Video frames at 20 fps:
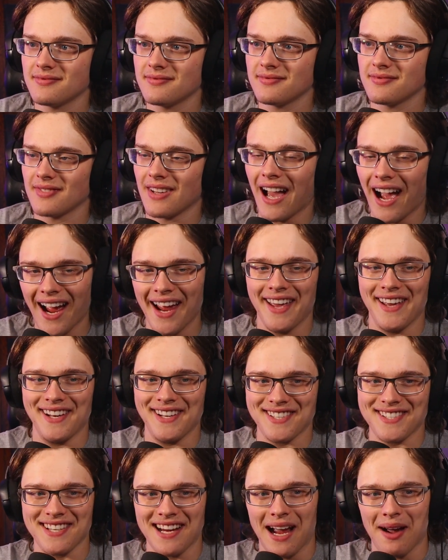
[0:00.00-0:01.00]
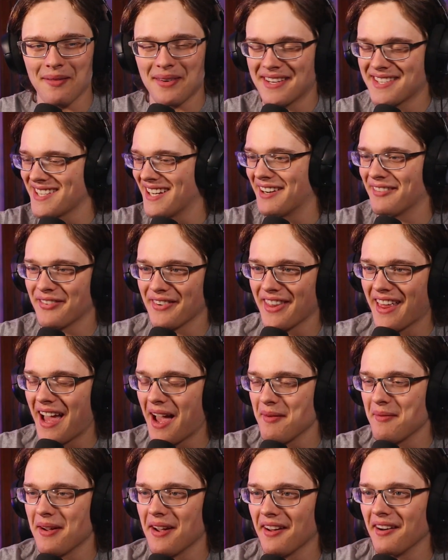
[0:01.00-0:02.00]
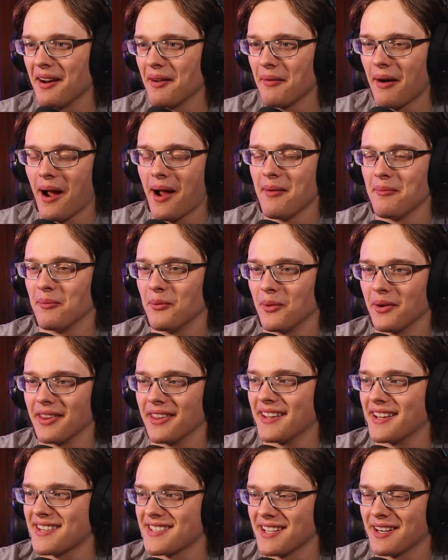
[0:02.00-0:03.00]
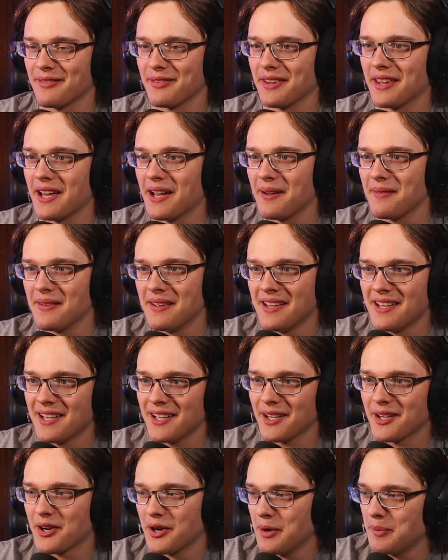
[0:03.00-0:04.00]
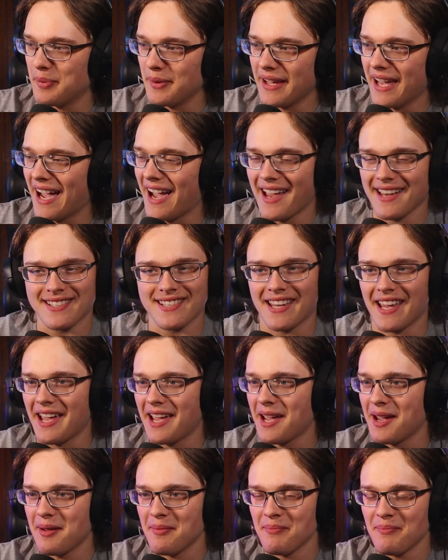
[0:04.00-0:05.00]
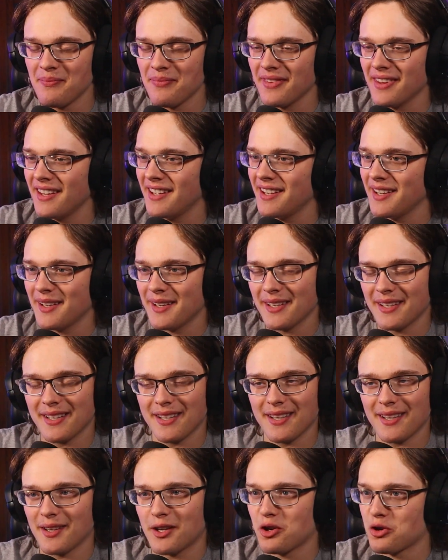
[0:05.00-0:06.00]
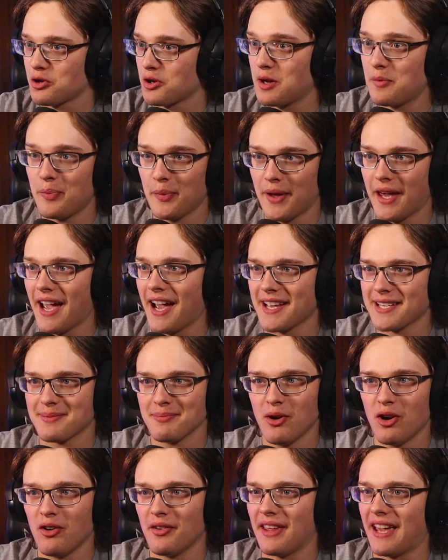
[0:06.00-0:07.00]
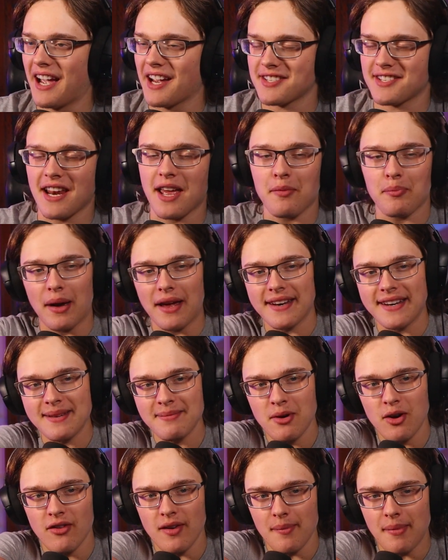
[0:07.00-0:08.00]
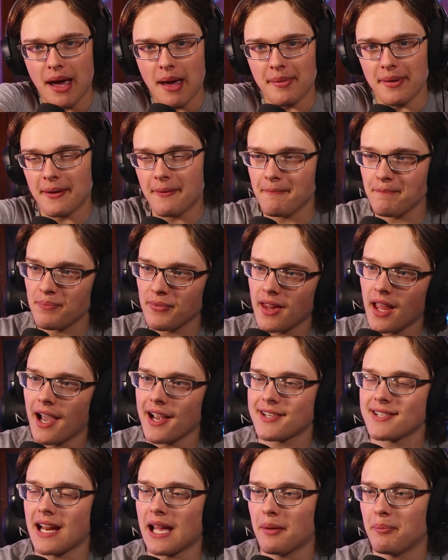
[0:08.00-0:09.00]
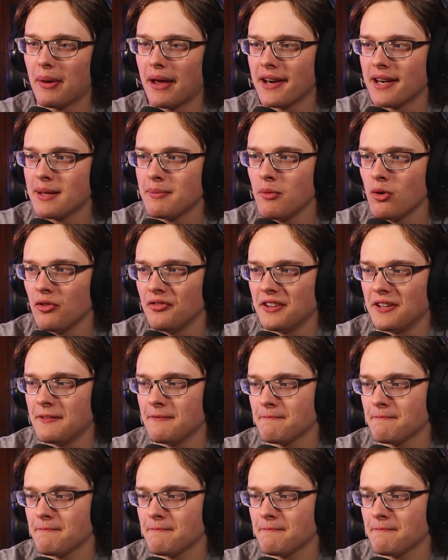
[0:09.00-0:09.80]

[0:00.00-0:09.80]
Nice! I'm excited for that, man. I'm really excited for that. Creepy-ass game. Creepy-ass movie. Hashtag Bendy movie, baby. Hashtag Bendy movie.